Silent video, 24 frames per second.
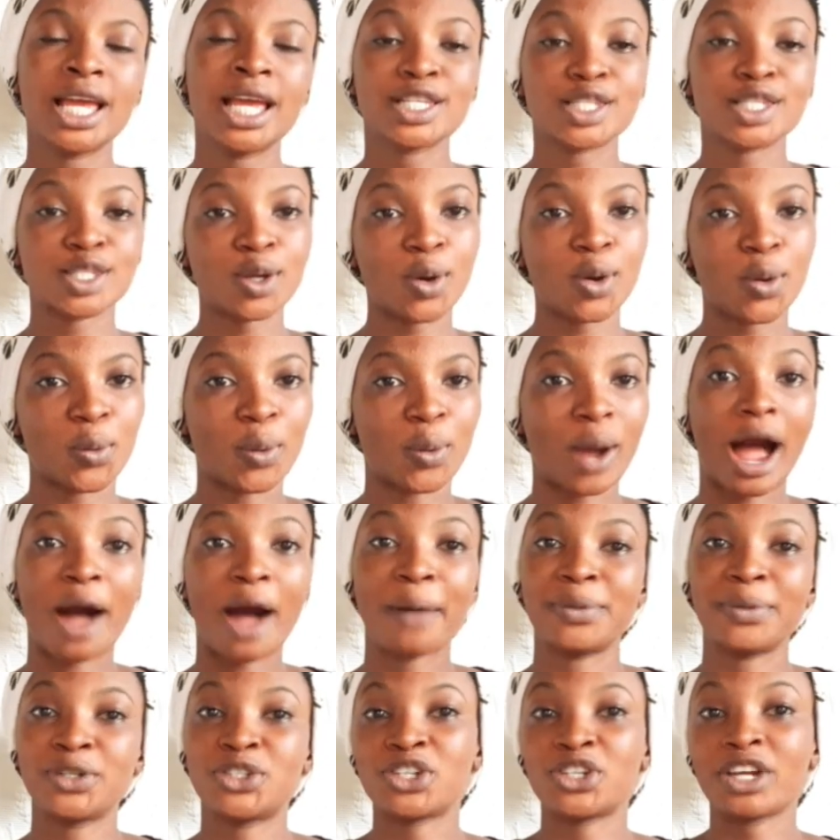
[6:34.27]
So I'll
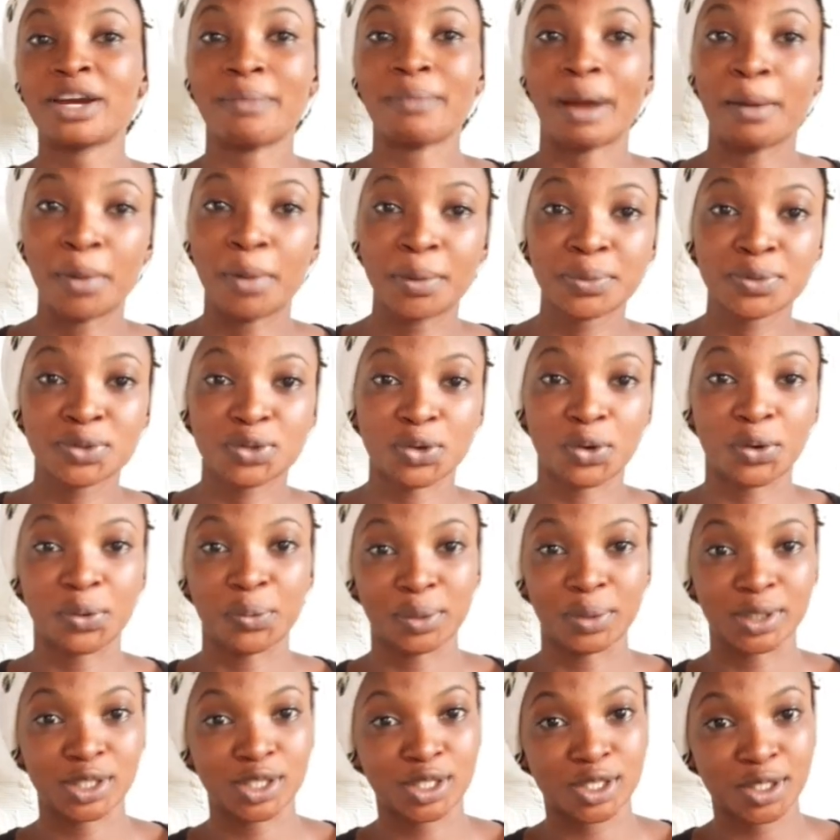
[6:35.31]
be sharing my mom's story
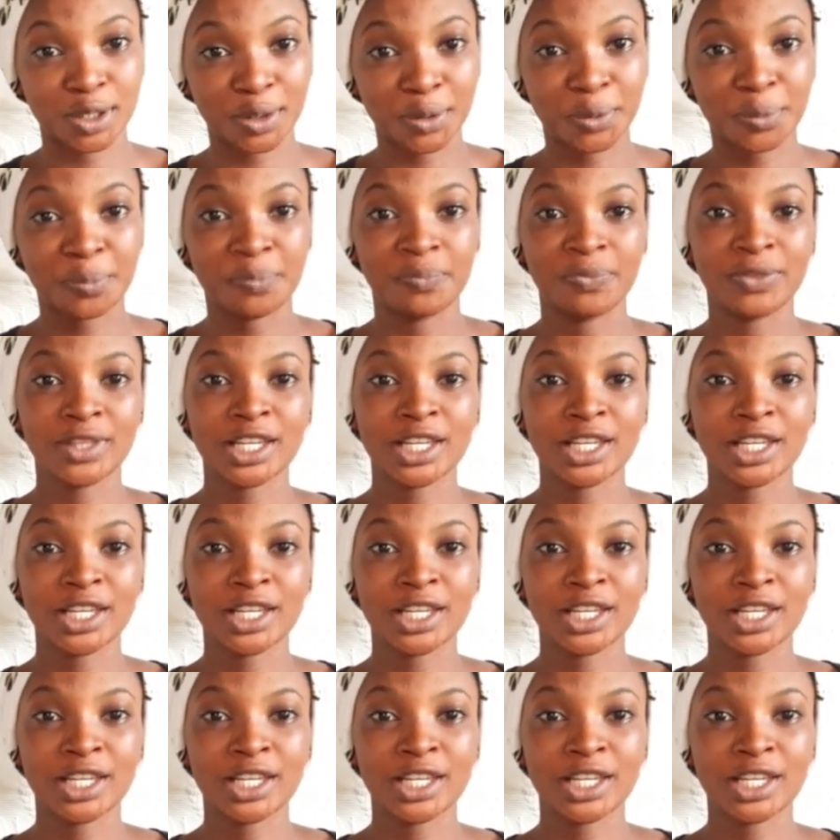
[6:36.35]
with you,